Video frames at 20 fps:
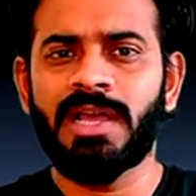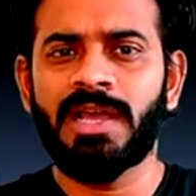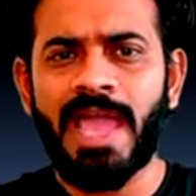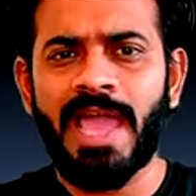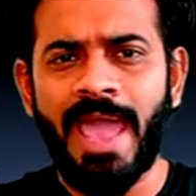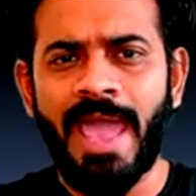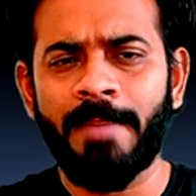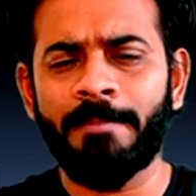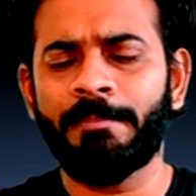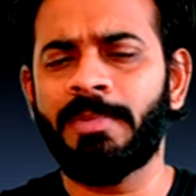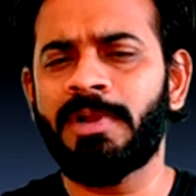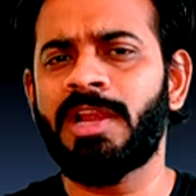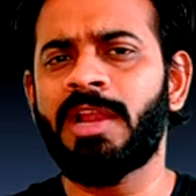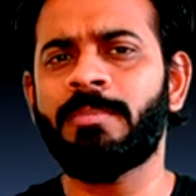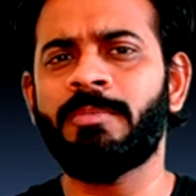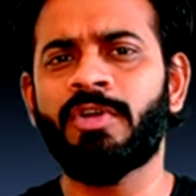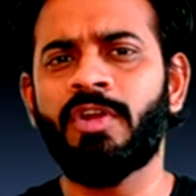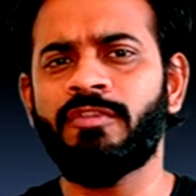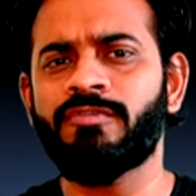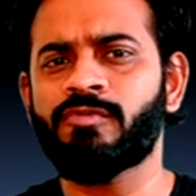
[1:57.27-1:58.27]
ample
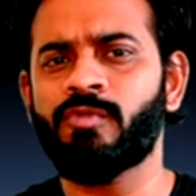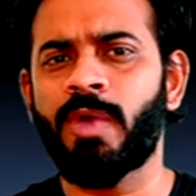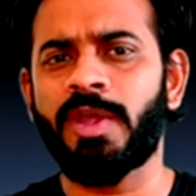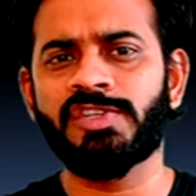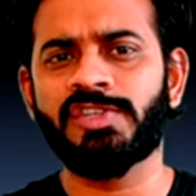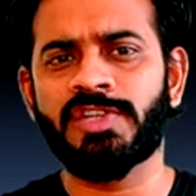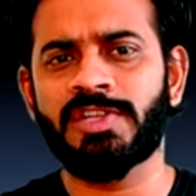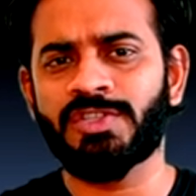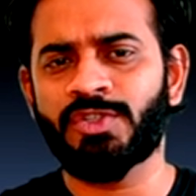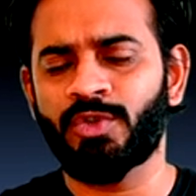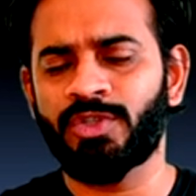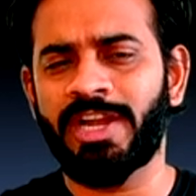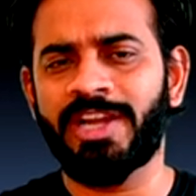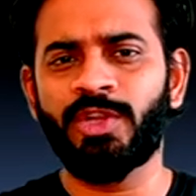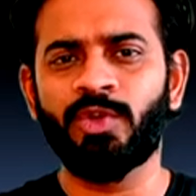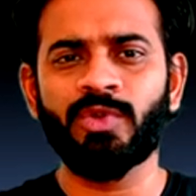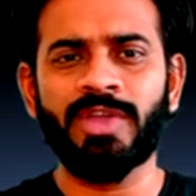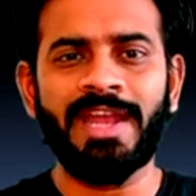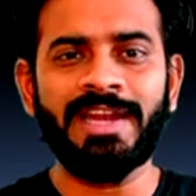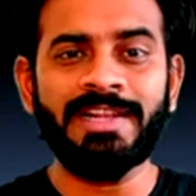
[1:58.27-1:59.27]
number of questions so that you
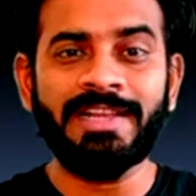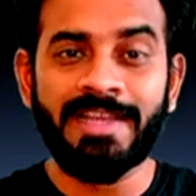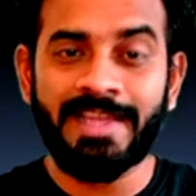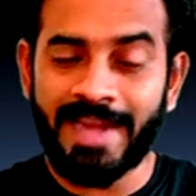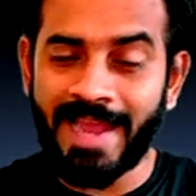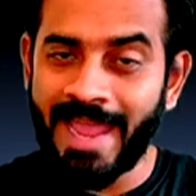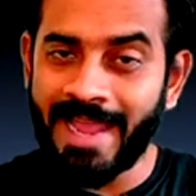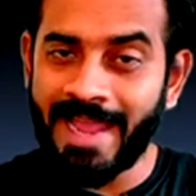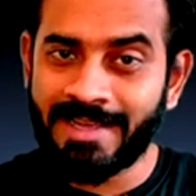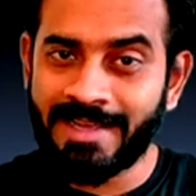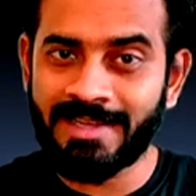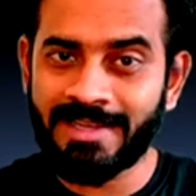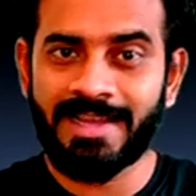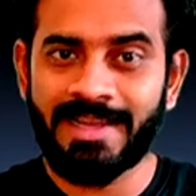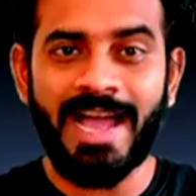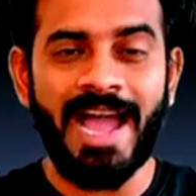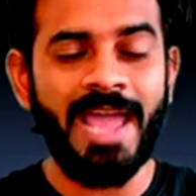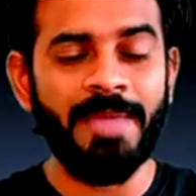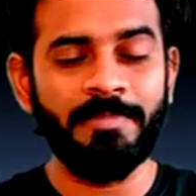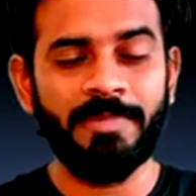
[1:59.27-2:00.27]
can crack
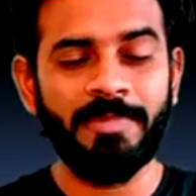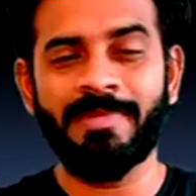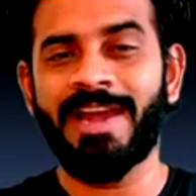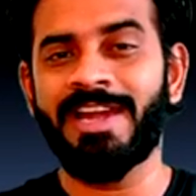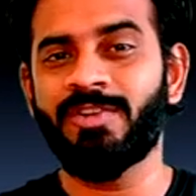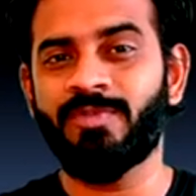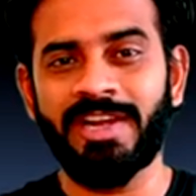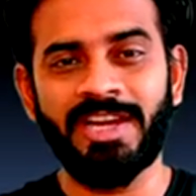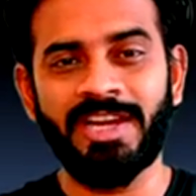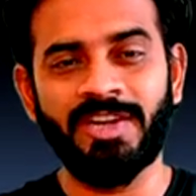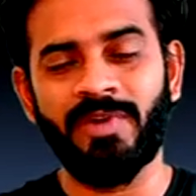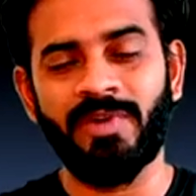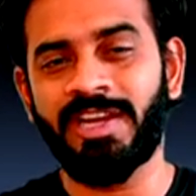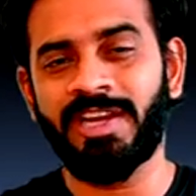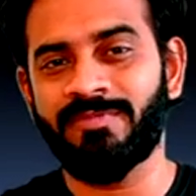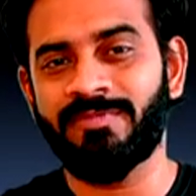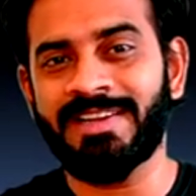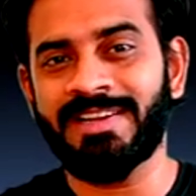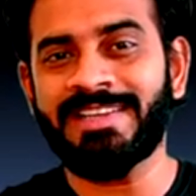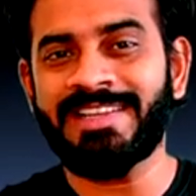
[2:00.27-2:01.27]
IPMAT
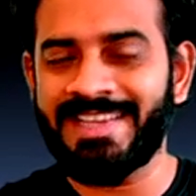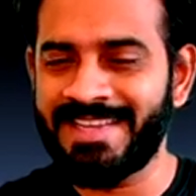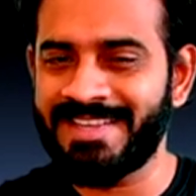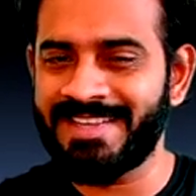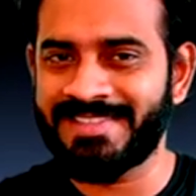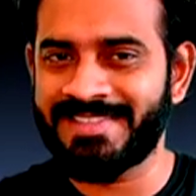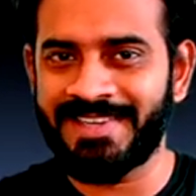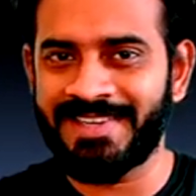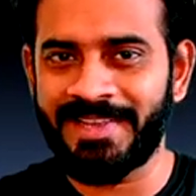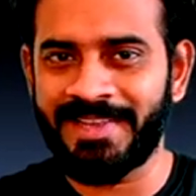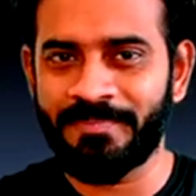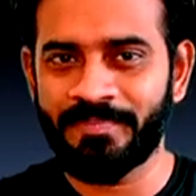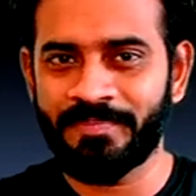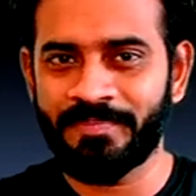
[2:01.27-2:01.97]
2021 easily.